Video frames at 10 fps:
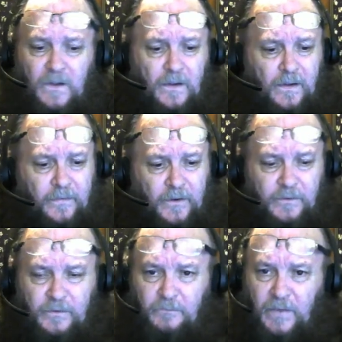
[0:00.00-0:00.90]
There's
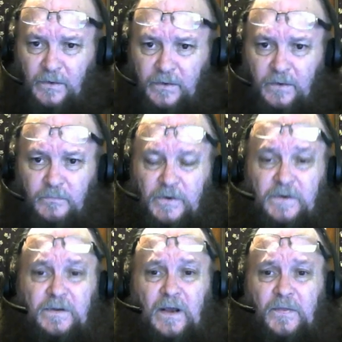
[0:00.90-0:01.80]
a million books
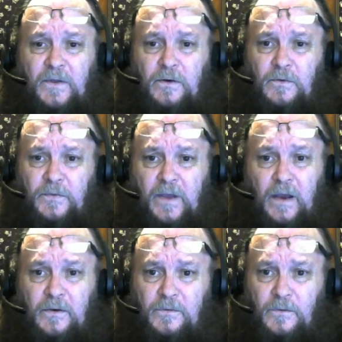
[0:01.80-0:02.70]
out there on the
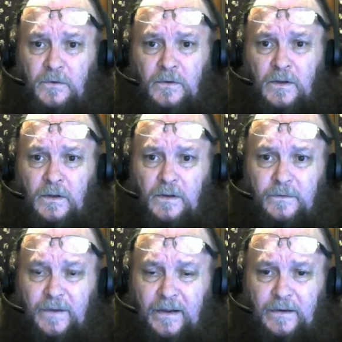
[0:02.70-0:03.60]
astral
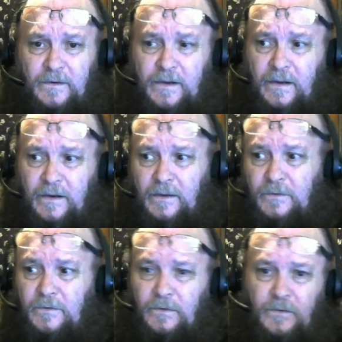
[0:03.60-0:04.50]
that get
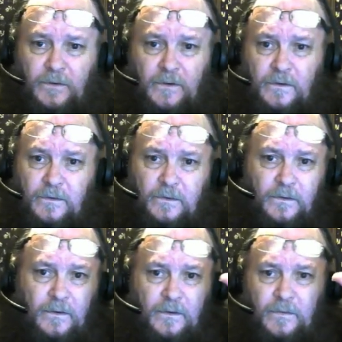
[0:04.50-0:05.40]
into the
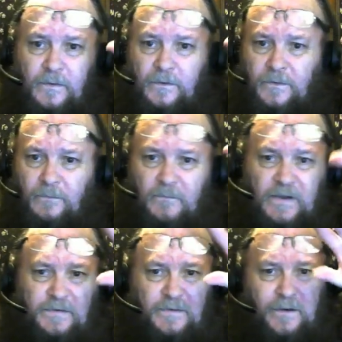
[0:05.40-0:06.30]

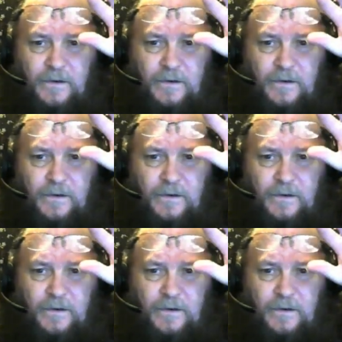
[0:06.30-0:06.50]
mystic